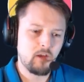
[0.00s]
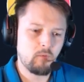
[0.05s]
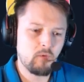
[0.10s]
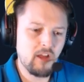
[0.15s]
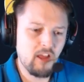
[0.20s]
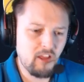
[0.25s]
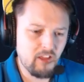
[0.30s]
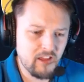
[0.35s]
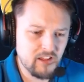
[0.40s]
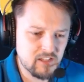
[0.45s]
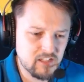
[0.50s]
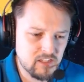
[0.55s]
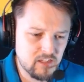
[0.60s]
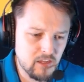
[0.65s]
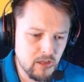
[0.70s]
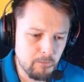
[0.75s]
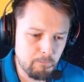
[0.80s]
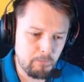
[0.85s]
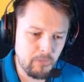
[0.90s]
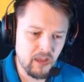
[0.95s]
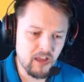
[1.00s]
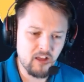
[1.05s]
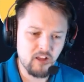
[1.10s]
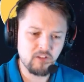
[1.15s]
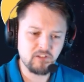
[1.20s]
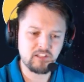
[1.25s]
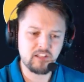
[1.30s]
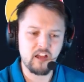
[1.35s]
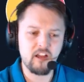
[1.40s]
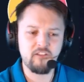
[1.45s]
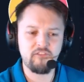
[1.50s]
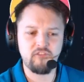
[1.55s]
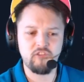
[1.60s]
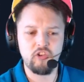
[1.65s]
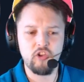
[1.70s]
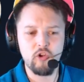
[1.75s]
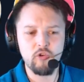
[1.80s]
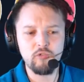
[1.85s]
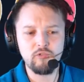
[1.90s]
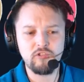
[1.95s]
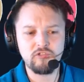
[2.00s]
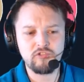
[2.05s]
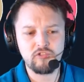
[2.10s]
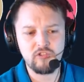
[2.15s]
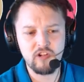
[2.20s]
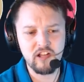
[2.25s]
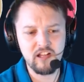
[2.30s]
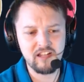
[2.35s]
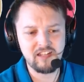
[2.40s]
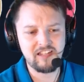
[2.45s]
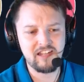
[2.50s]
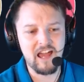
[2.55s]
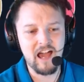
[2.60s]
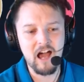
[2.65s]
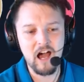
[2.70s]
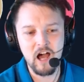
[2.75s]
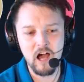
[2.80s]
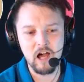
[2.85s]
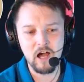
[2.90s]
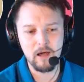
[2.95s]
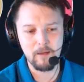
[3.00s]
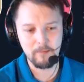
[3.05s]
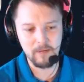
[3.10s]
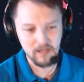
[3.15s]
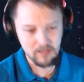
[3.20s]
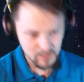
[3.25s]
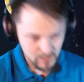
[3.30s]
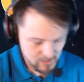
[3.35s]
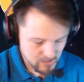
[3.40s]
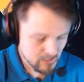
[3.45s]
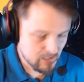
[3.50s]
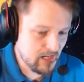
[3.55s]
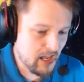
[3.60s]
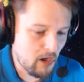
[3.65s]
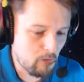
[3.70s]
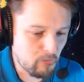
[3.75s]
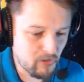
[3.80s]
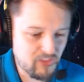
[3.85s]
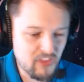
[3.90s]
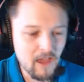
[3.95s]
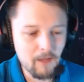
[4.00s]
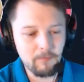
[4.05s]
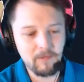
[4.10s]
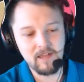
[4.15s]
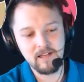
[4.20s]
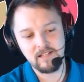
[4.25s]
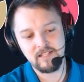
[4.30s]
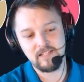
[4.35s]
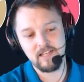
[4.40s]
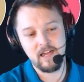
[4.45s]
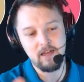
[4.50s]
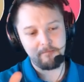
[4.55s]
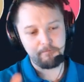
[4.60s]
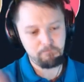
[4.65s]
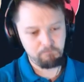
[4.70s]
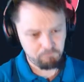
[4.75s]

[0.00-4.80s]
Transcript: Well, it's the Bells of Notre Dame. Now, with that being said,